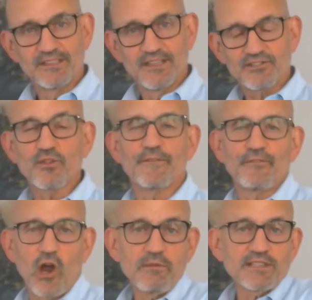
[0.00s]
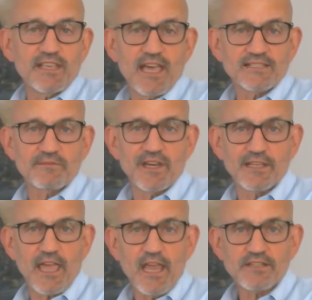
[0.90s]
So the pharmacy has the
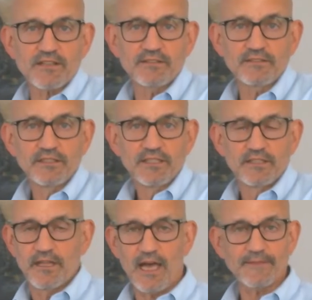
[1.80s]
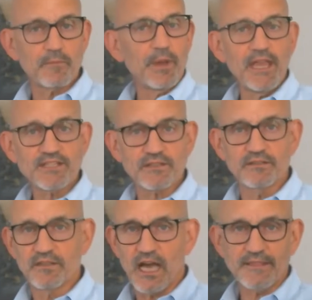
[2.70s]
medication, not the
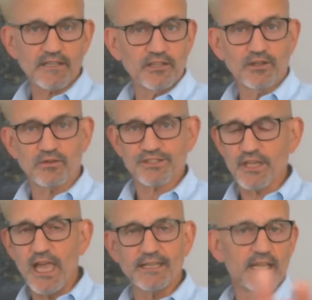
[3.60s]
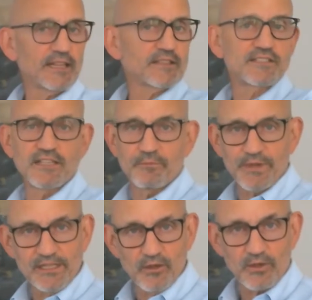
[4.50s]
patient, not the clinical site, not the
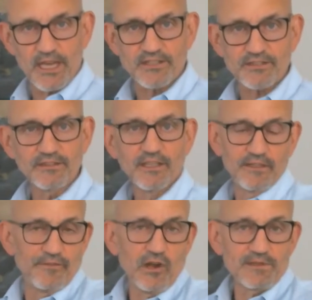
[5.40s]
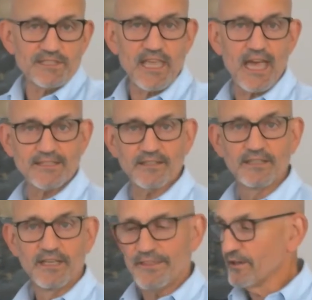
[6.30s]
GMP location. Pharmacy has it.
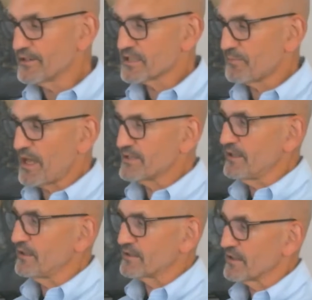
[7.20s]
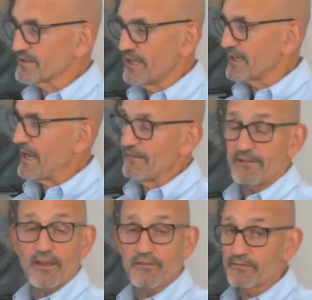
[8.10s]
They're dispensing it just like
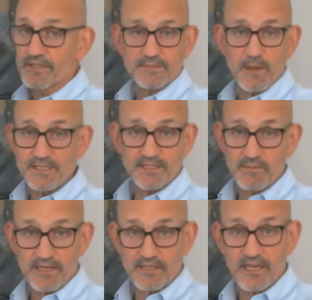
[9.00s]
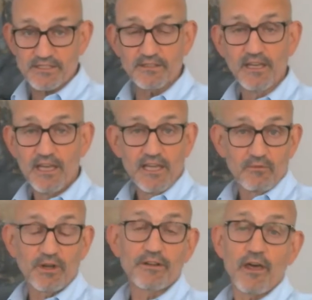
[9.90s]
every other dispensing medication
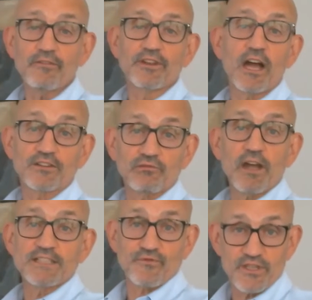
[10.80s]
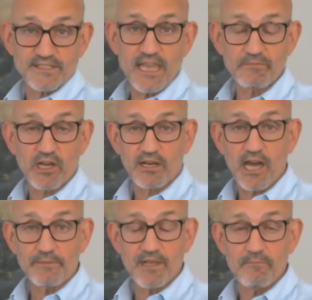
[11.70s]
when another doctor writes for the same
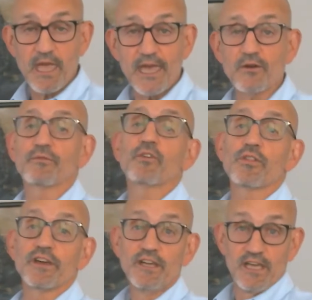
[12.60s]
concomitant med or for the